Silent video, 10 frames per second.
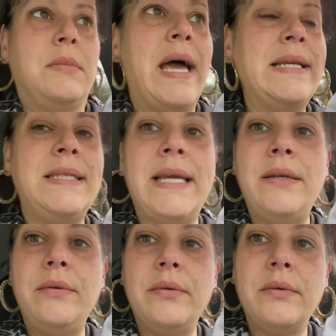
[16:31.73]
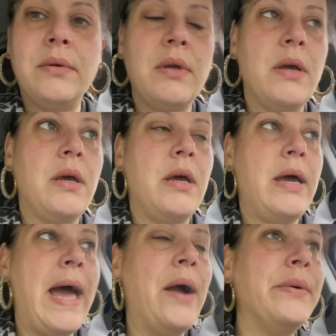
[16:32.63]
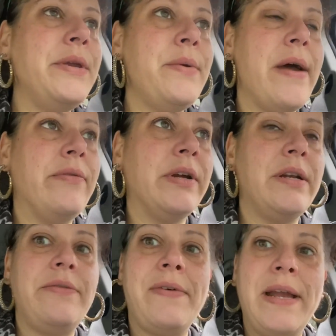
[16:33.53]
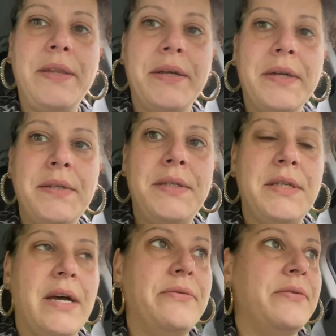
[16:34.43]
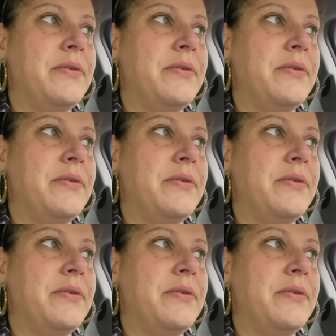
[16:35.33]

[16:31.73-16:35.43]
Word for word: I said, how are you ever going to find the good stuff?